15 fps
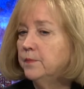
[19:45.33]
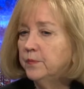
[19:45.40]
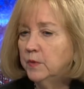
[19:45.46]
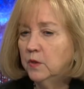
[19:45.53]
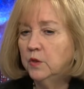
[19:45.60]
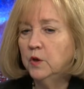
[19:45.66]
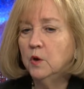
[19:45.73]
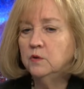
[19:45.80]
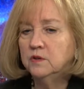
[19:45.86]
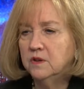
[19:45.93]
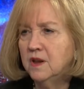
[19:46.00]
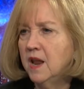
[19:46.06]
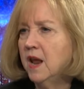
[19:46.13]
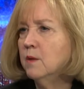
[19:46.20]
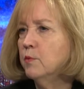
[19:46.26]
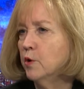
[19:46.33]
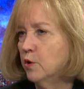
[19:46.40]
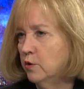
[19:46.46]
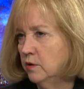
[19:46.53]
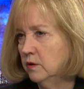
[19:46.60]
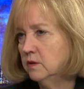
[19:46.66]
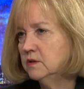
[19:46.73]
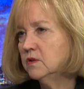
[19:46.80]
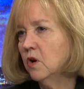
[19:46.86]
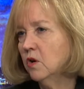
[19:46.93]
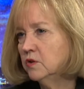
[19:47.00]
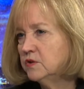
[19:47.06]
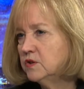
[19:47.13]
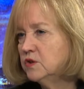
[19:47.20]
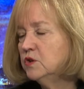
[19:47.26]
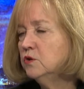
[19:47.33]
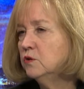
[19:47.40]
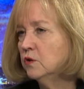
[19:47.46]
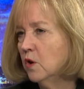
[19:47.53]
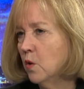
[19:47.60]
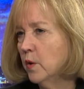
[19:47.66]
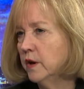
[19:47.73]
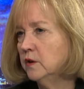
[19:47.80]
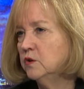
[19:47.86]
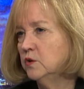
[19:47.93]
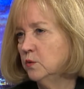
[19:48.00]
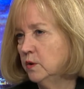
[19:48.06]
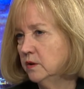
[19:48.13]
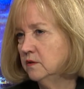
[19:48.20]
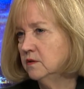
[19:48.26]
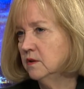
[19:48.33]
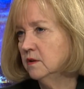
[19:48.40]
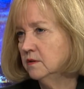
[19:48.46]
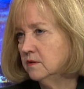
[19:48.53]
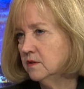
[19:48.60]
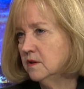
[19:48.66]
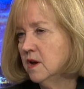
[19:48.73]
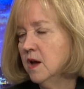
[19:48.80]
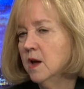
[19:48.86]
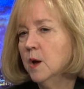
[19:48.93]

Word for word: Those neighborhoods are still going to exist.